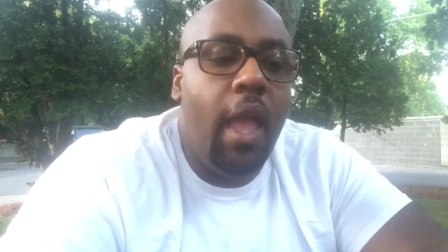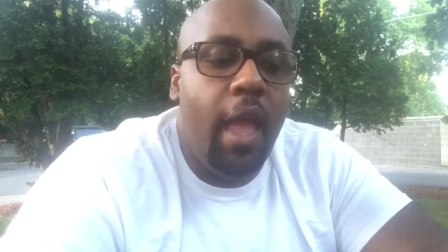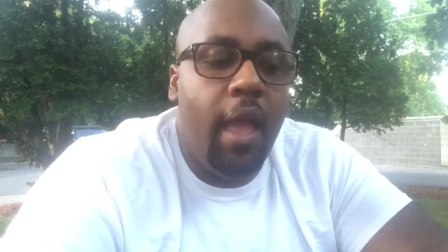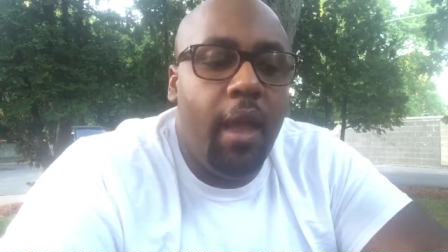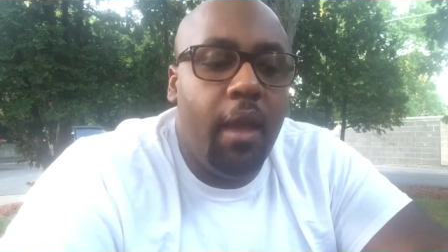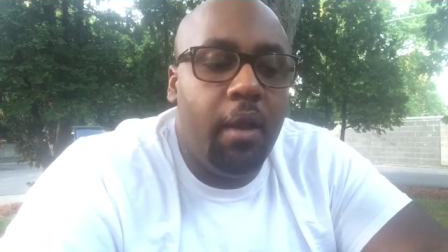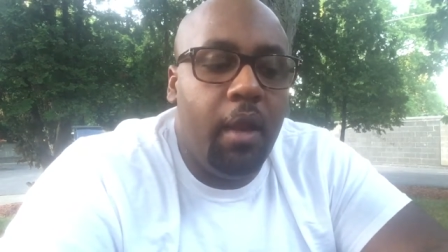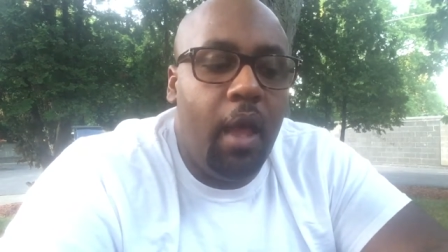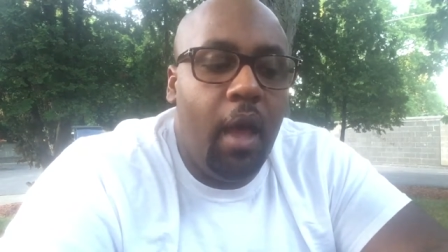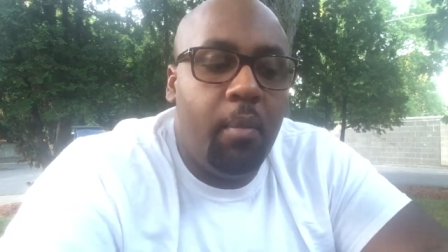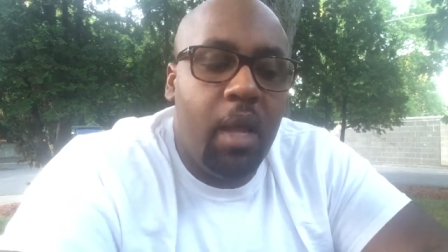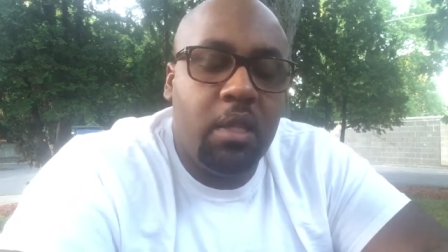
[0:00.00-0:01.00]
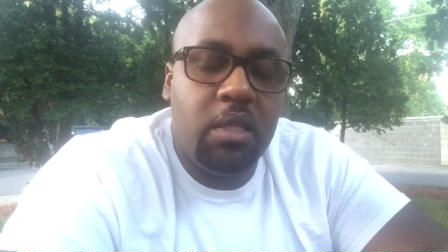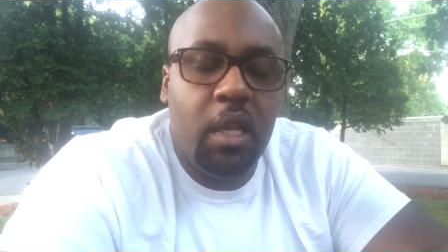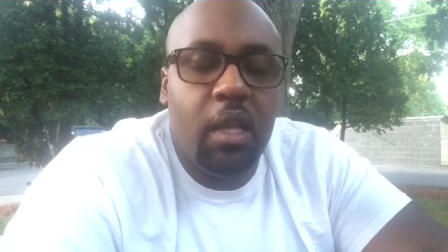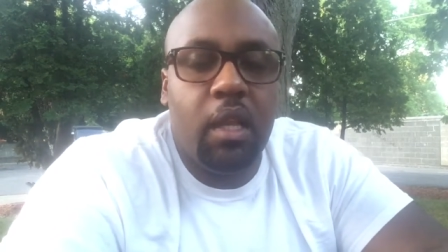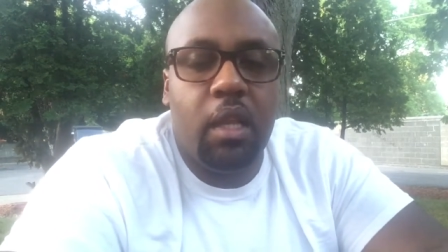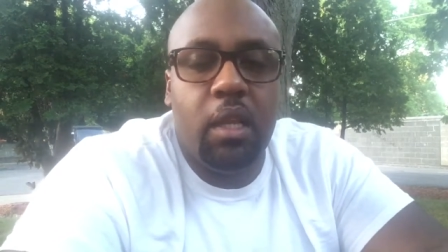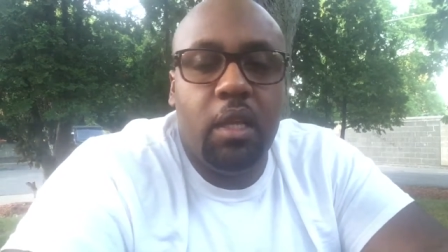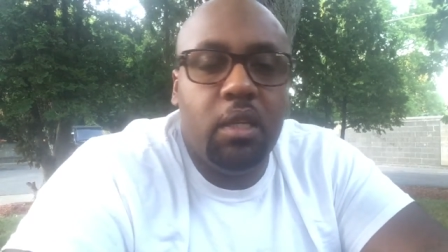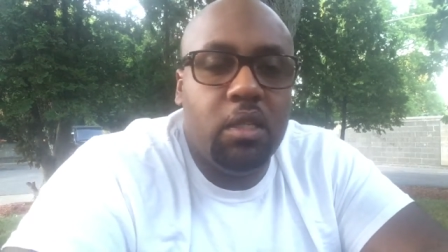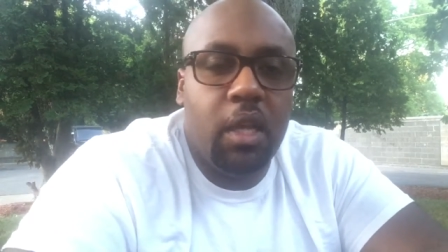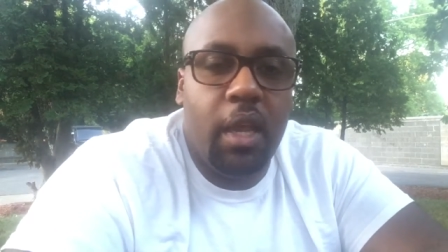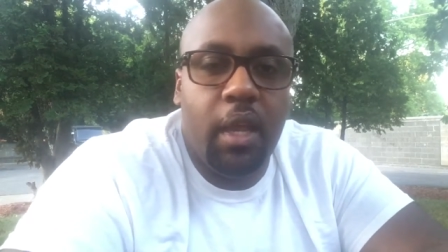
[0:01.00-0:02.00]
And I'm not saying a
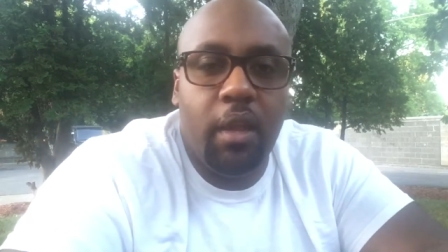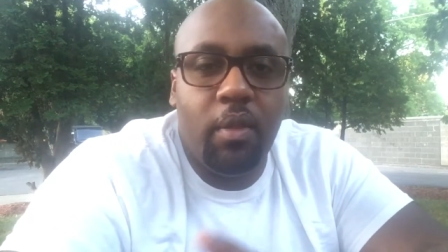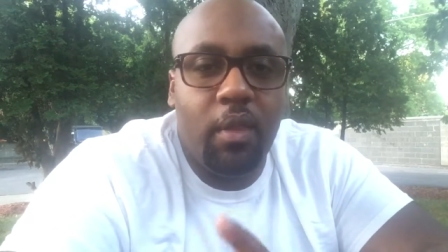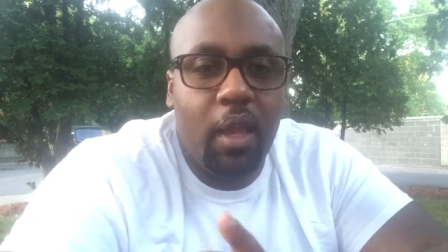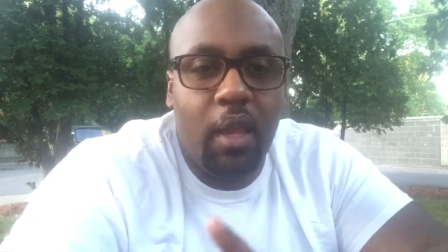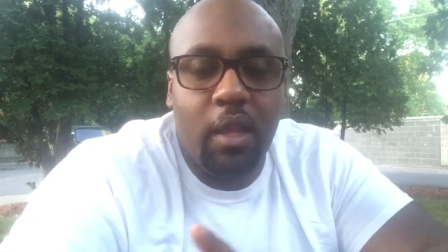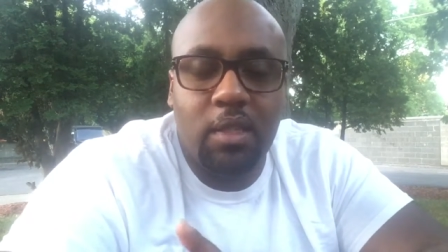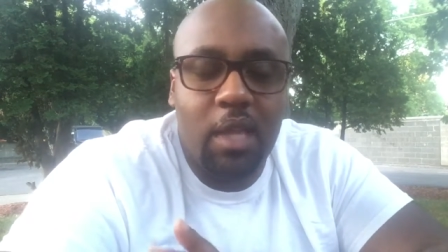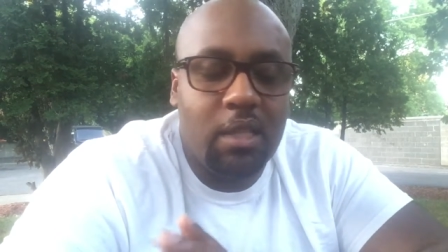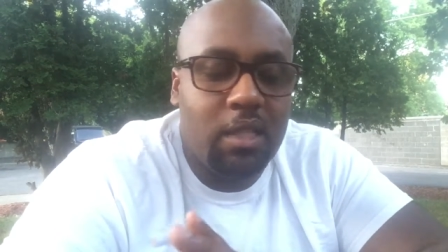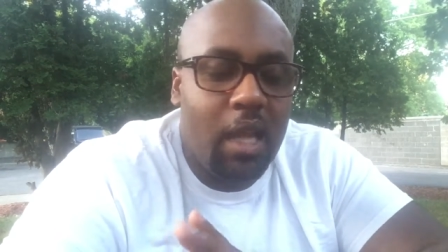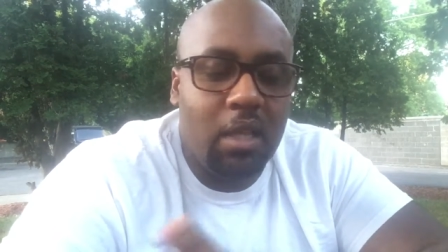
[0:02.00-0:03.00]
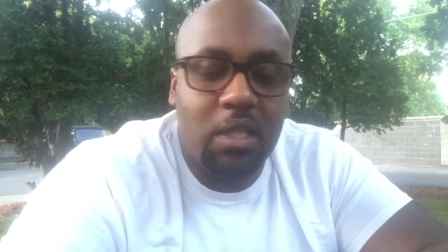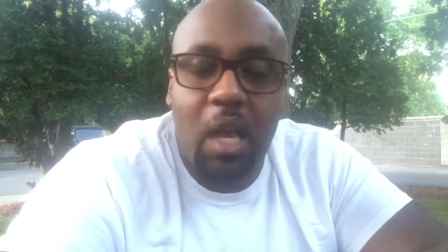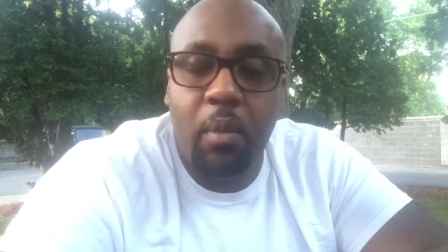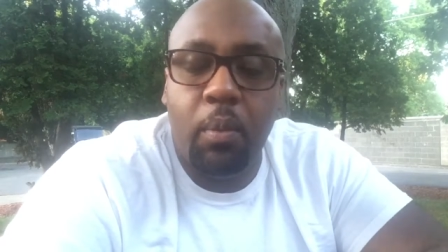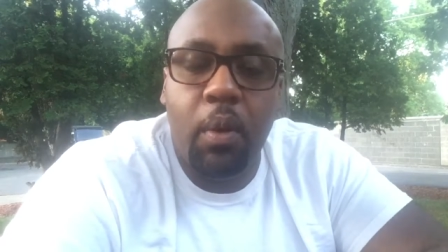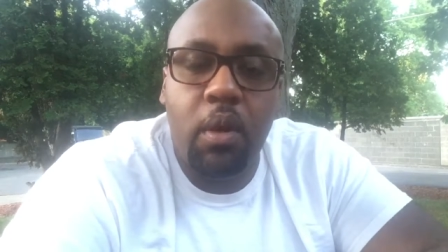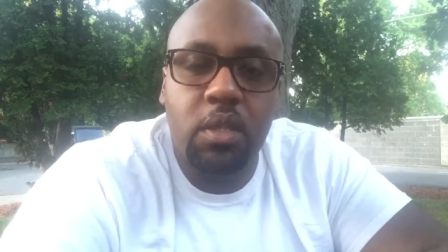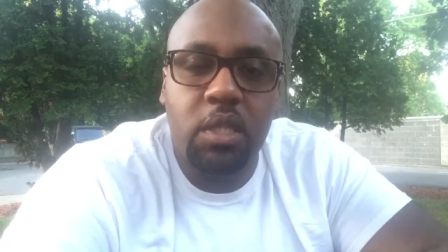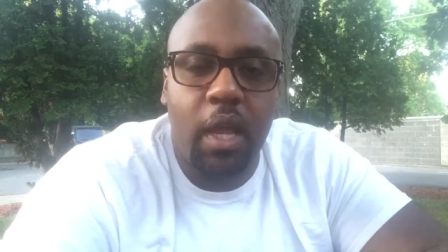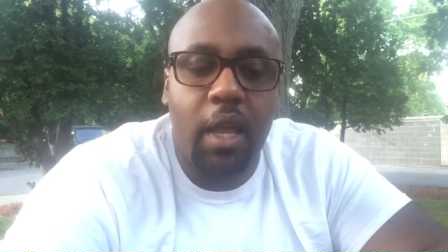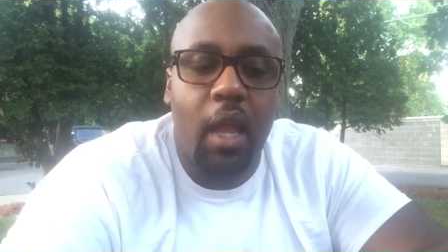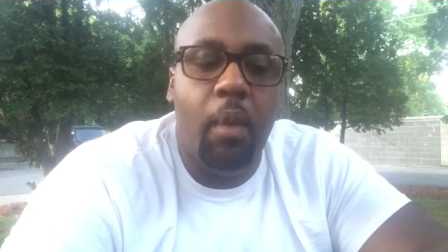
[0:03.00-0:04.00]
cliche thing, because that's not the type of
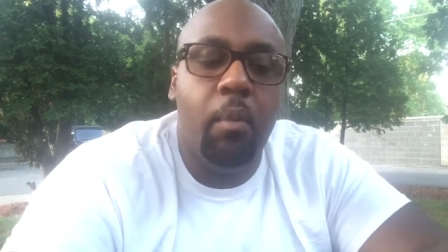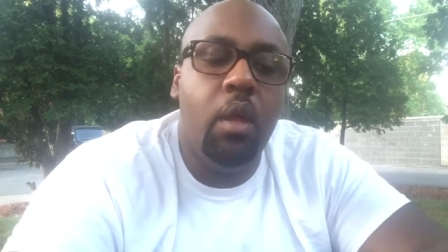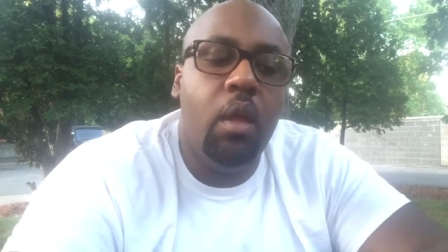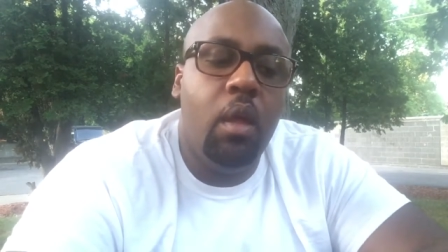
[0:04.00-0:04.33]
person I am.